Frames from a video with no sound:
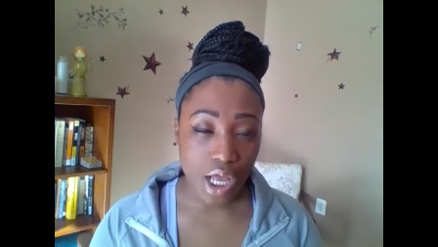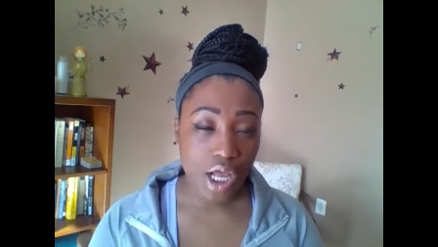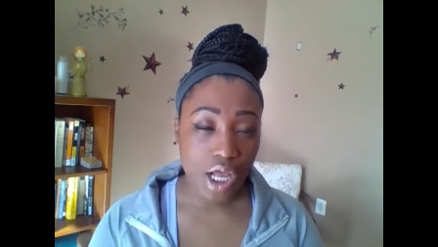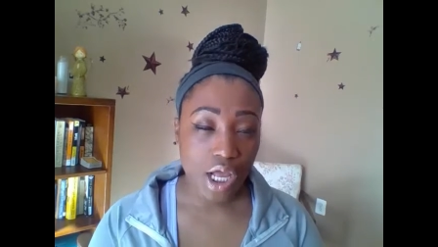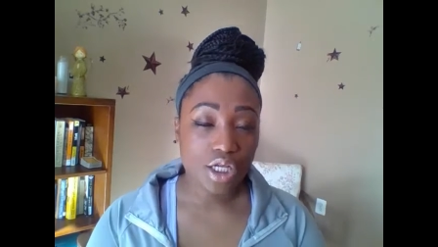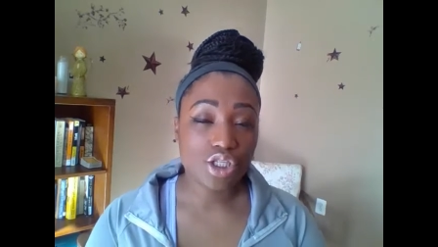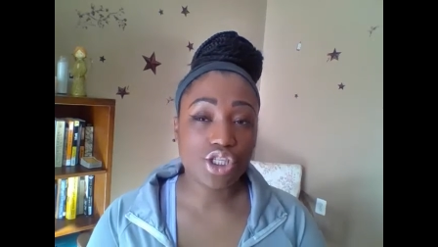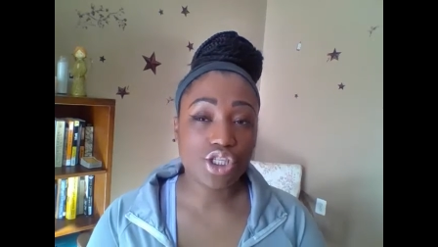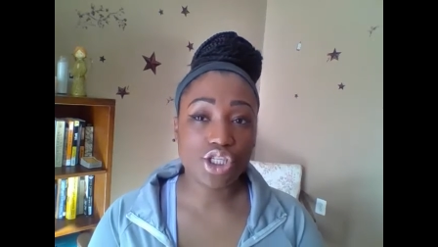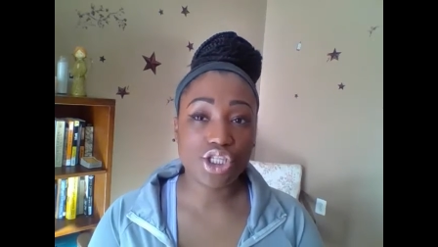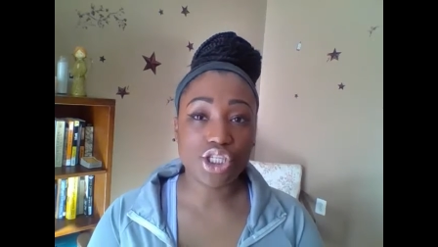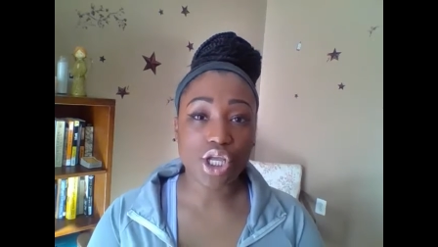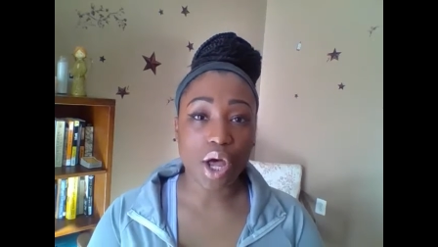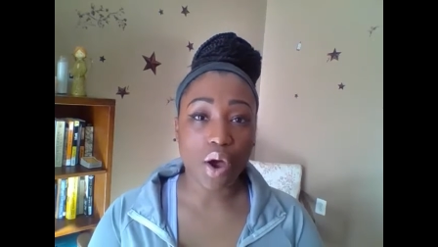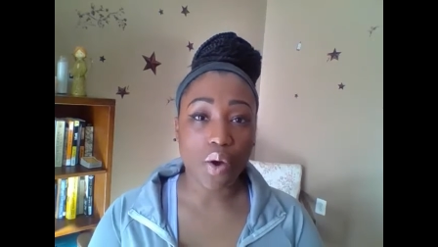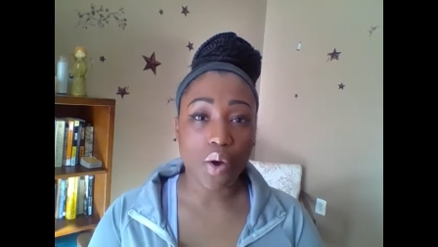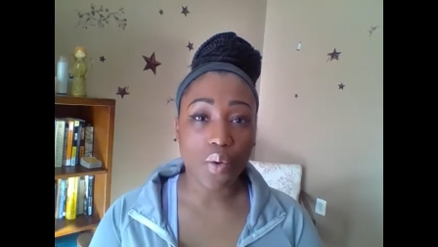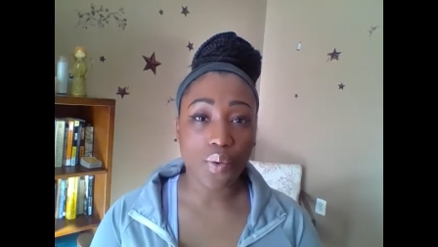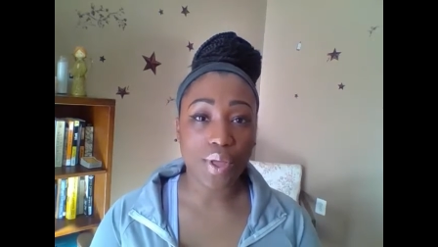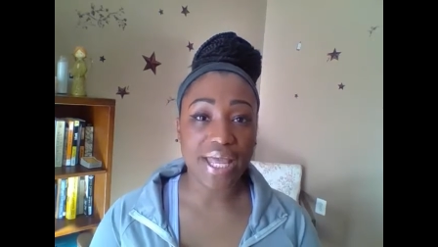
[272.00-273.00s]

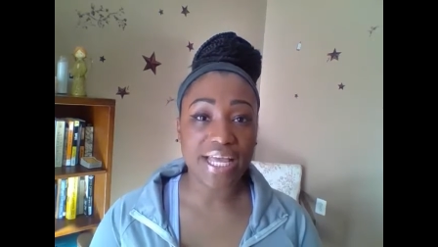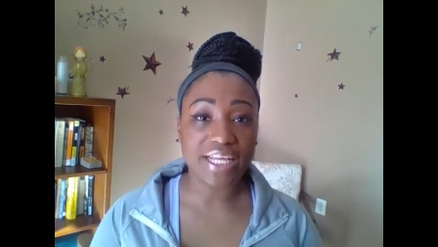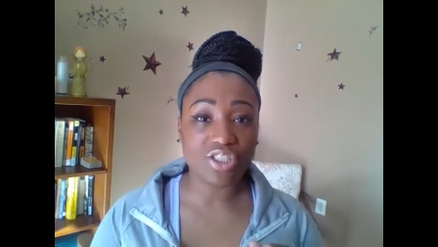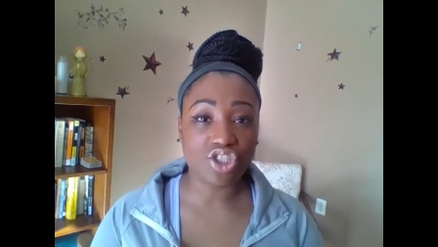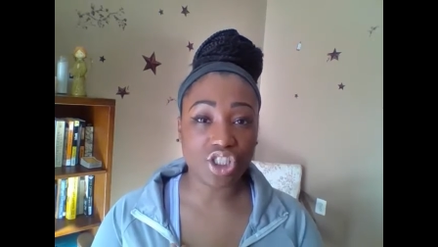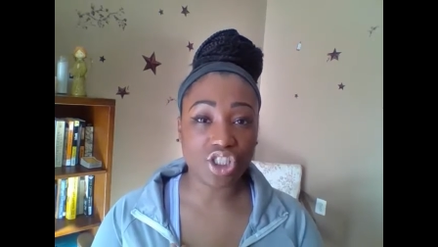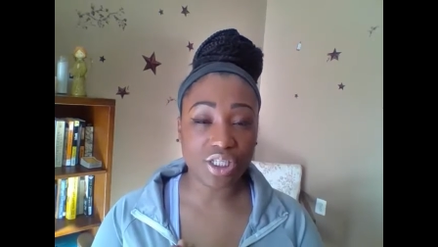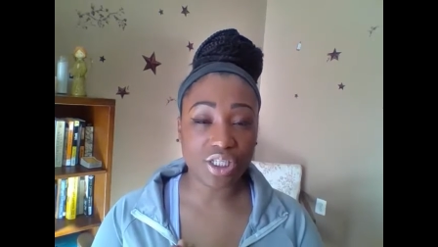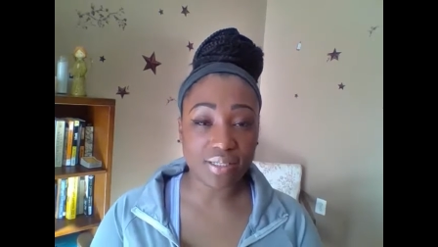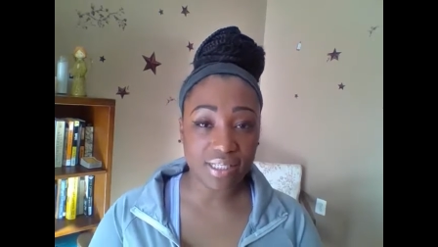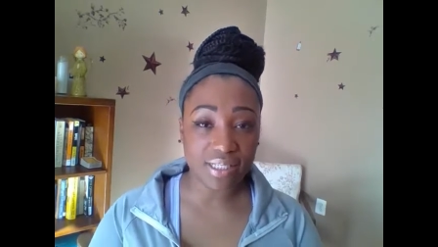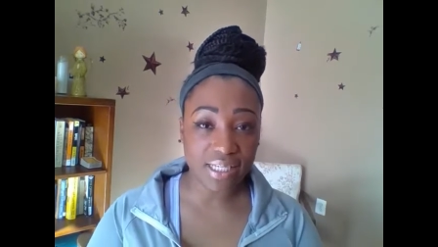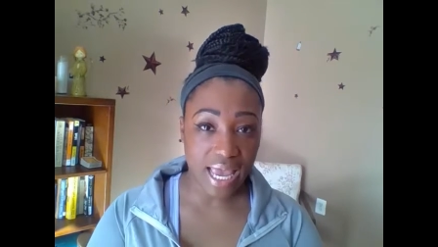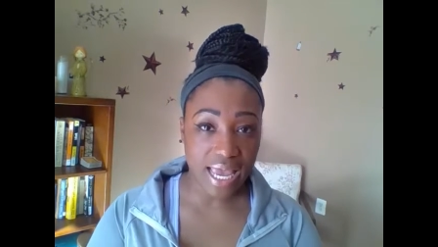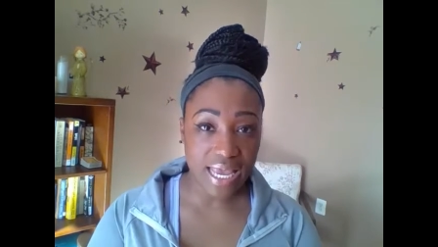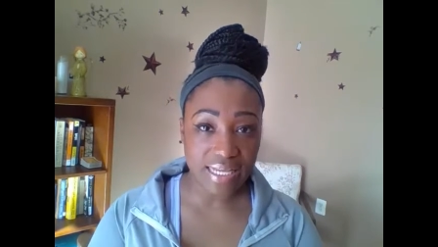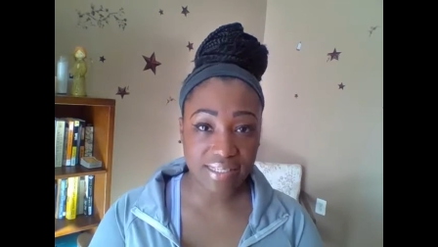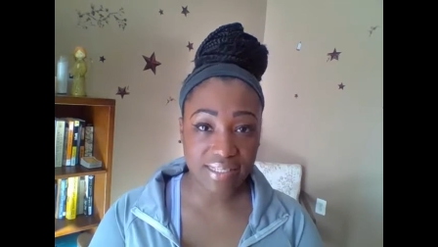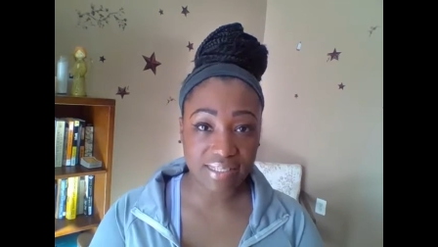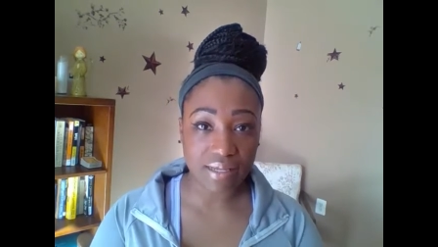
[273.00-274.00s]
So it just
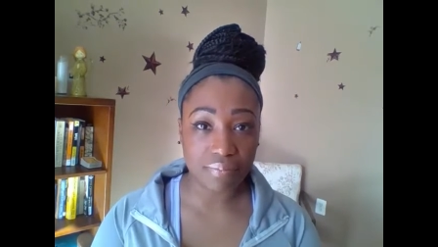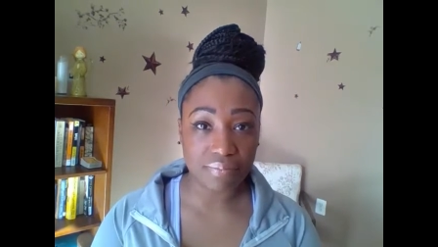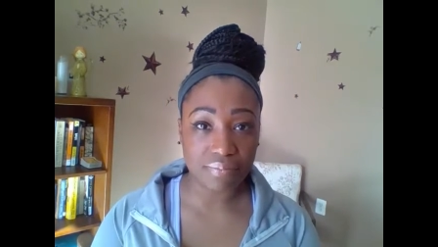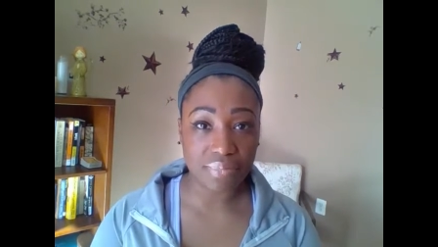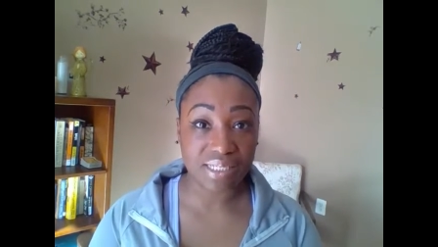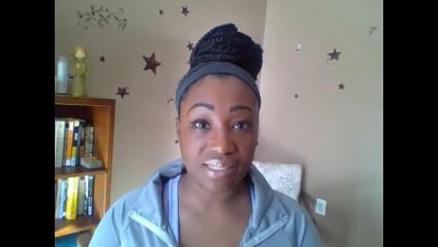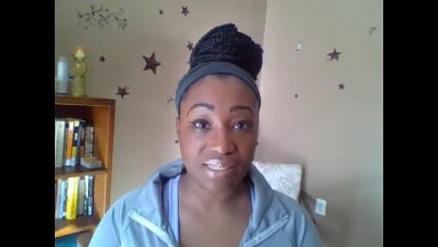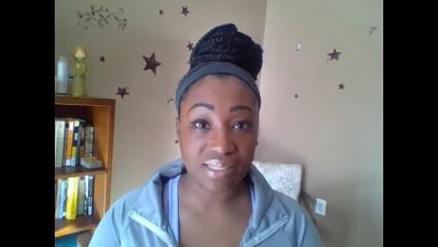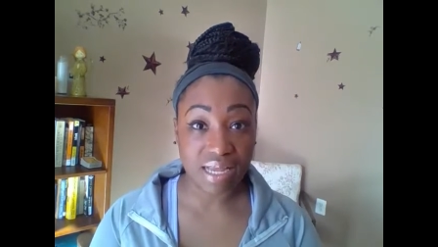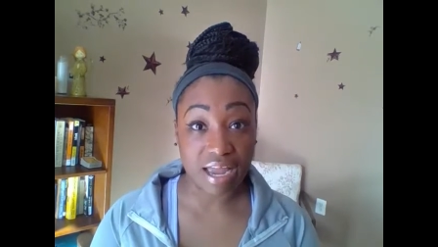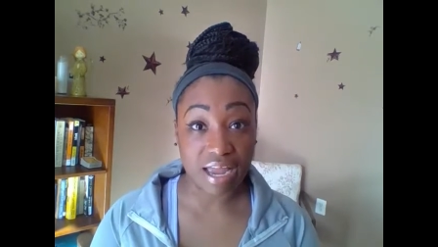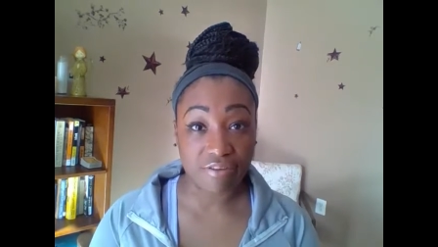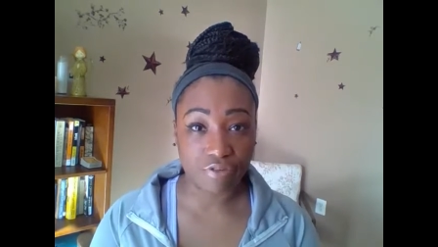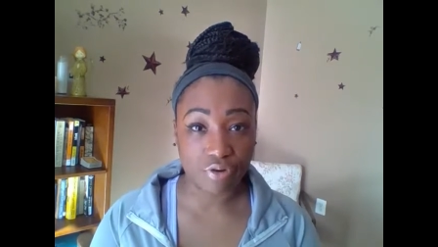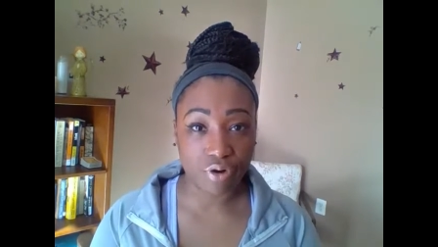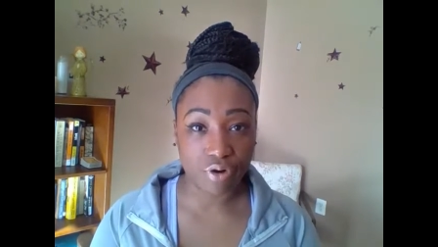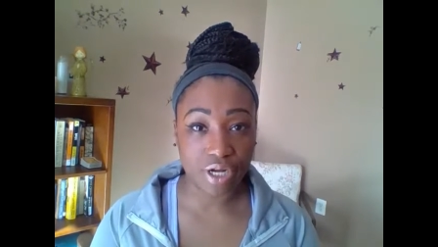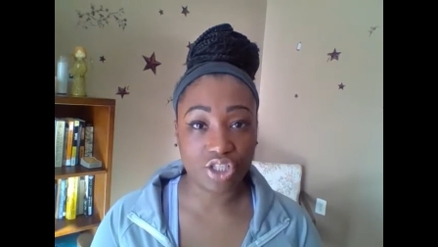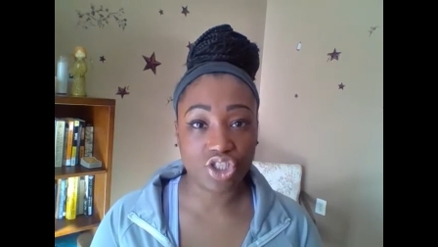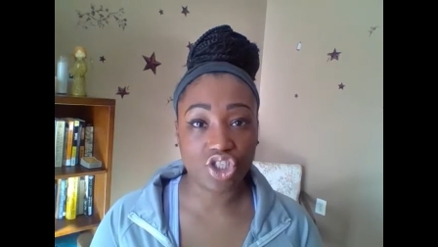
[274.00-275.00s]
takes some deciphering,